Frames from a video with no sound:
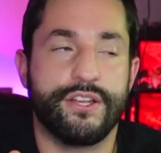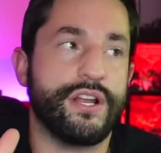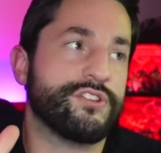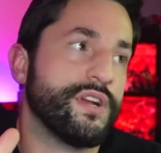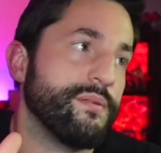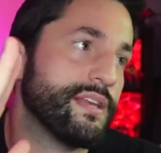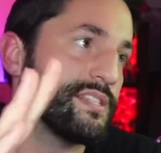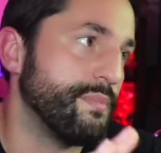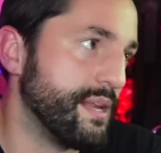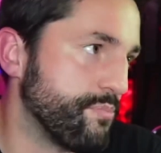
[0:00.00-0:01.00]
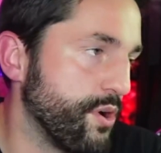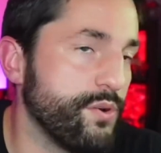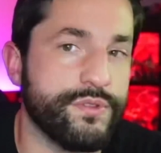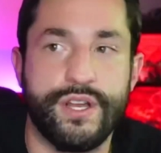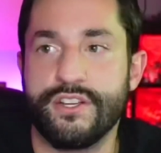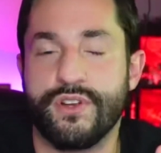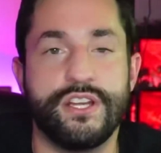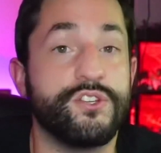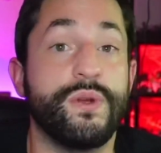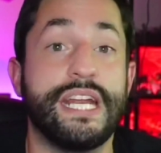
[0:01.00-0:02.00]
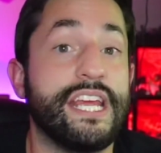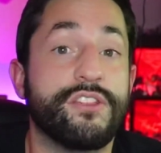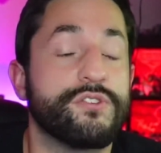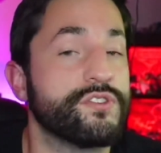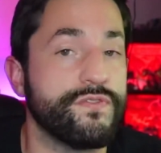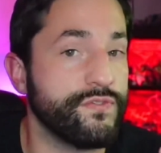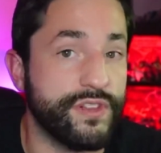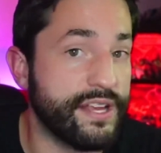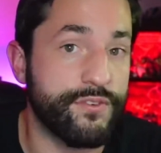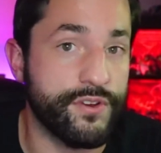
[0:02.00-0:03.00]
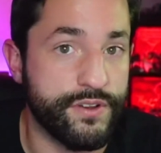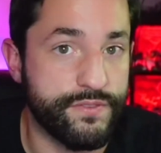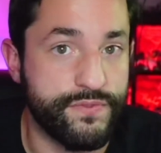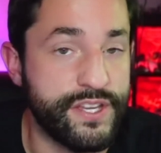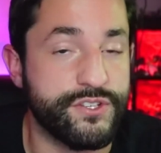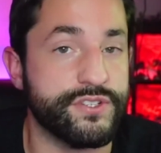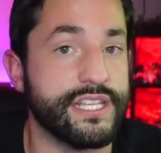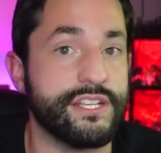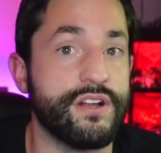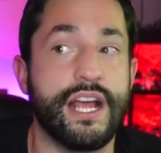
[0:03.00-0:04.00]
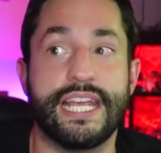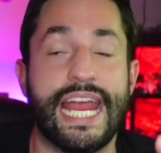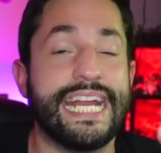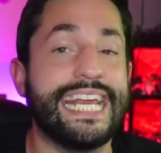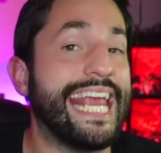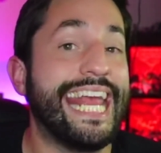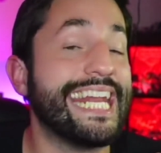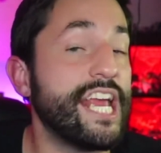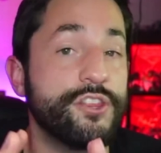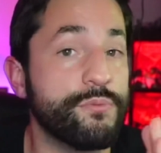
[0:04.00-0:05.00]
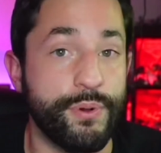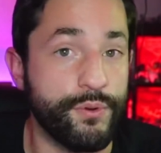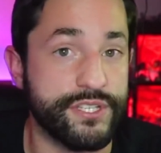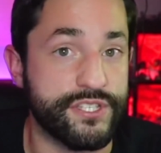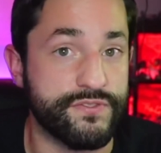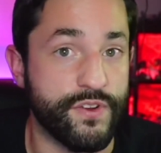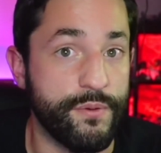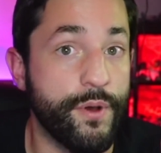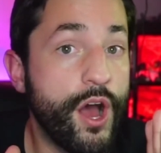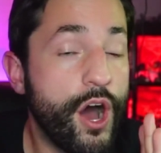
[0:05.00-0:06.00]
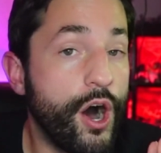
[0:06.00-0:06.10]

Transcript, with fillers: they're not trying to make somebody prone, they're not trying to do any other flavor features that they're not gaining any other bonuses from